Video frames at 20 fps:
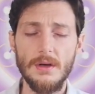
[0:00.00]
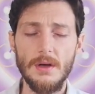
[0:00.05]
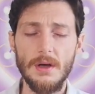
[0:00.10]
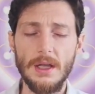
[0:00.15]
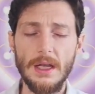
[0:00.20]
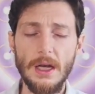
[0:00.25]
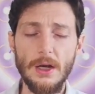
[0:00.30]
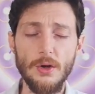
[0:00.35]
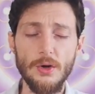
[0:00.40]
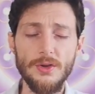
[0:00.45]

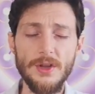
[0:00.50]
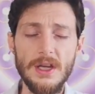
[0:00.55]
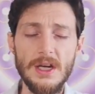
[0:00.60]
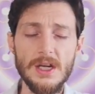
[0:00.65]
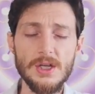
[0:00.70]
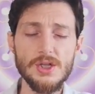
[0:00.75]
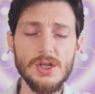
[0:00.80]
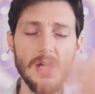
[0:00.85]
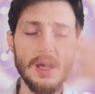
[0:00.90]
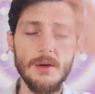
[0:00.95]
and allow the
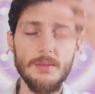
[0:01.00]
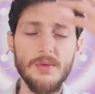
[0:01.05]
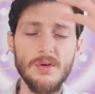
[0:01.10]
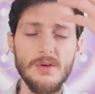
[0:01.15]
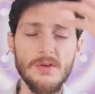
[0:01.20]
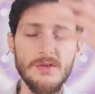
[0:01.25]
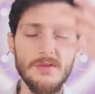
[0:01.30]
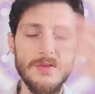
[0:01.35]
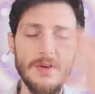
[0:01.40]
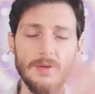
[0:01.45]
energy
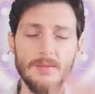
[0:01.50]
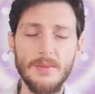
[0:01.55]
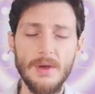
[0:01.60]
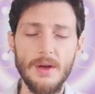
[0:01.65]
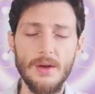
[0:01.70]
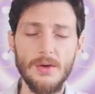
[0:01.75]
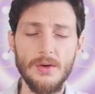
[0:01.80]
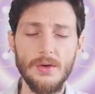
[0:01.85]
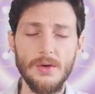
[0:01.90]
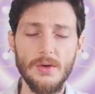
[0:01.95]
above and
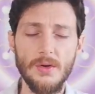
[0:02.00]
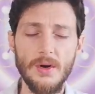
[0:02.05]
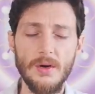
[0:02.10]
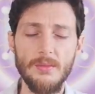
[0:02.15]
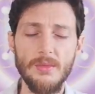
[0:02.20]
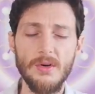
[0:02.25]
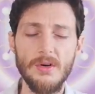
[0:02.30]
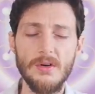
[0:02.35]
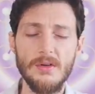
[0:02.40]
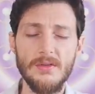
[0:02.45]
below,
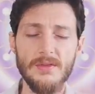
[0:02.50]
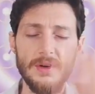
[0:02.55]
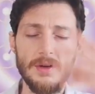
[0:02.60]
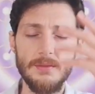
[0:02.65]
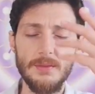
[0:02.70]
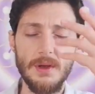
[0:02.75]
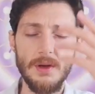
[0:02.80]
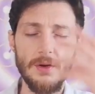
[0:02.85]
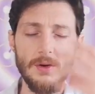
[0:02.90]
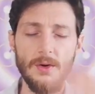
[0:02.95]
above and
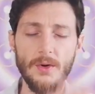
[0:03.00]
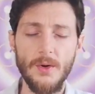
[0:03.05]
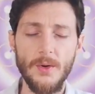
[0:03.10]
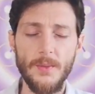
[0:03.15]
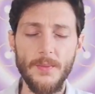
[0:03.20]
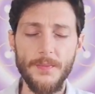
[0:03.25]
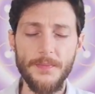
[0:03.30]
below.